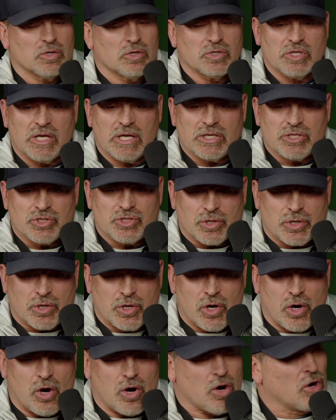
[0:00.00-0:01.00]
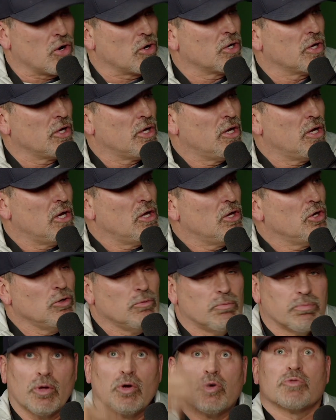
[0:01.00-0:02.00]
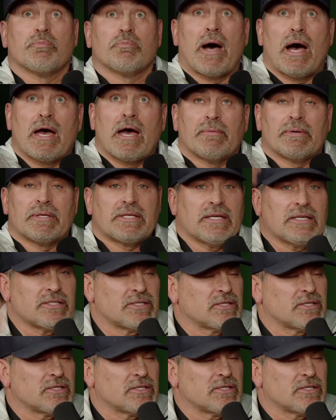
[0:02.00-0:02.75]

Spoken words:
against a guard who blows by him and takes it